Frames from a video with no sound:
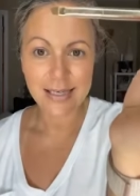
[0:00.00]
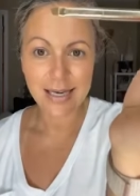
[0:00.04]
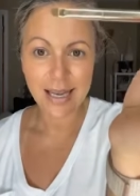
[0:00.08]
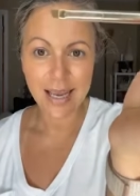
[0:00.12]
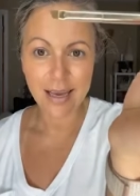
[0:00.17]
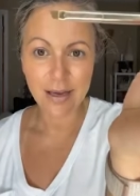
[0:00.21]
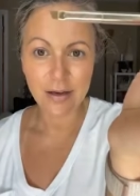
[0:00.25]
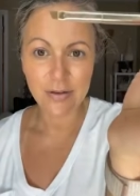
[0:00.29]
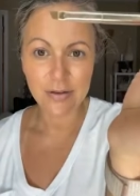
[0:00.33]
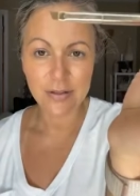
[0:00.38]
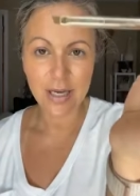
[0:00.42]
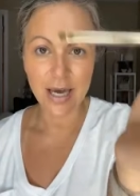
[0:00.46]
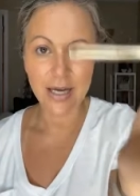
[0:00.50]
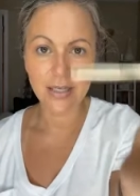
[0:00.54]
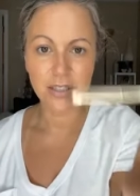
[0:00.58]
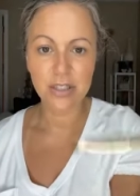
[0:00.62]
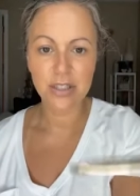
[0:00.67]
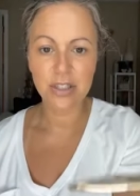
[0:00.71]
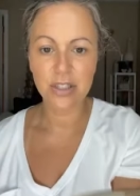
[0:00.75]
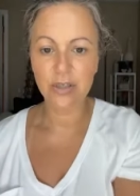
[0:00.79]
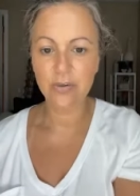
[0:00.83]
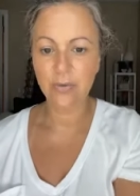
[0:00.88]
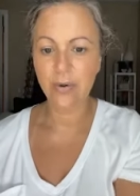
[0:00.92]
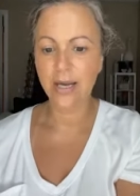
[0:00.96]
an angled
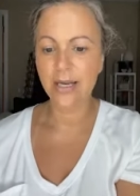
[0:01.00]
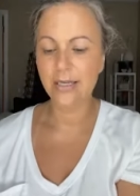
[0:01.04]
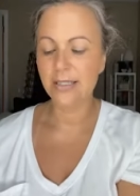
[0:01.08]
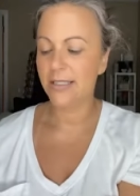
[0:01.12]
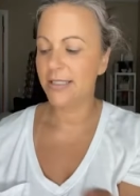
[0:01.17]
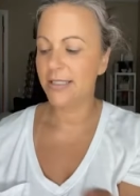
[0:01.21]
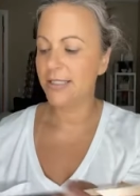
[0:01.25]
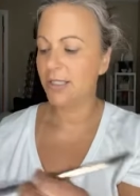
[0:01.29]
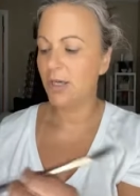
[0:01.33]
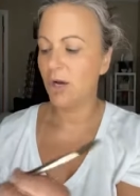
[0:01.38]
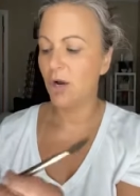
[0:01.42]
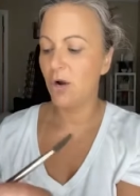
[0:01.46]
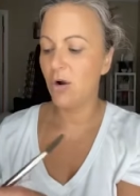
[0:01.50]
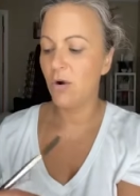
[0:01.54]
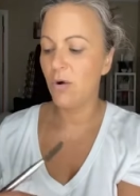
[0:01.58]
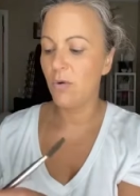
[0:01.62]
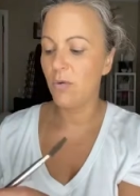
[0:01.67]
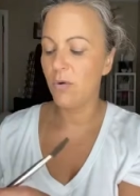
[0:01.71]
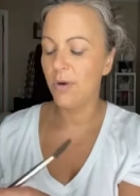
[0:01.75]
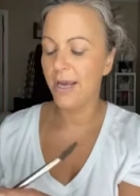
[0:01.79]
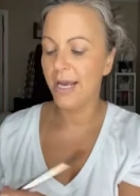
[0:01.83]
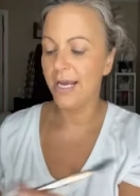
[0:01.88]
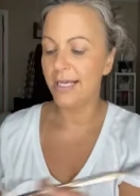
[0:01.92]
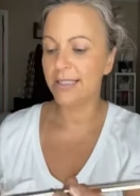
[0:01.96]
edge to it,
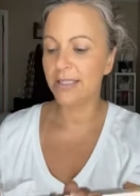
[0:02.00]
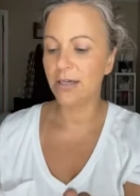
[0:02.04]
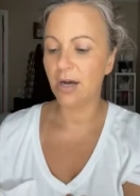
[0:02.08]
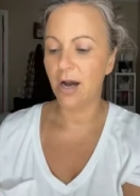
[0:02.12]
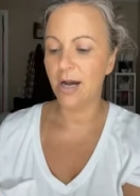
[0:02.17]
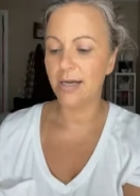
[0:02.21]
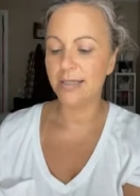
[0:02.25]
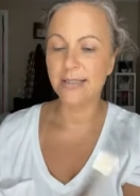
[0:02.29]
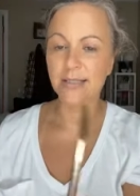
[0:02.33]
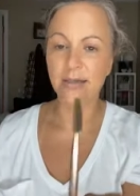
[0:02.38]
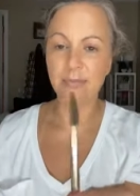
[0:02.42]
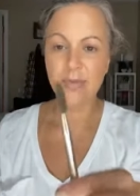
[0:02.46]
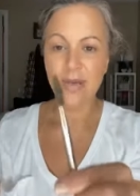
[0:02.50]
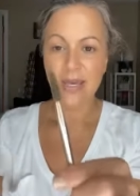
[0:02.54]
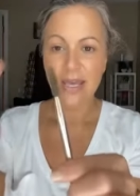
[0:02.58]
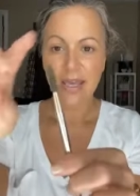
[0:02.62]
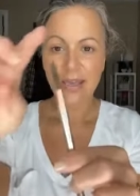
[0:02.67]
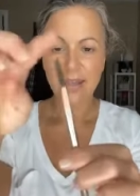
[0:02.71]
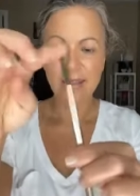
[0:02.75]
so it's awesome.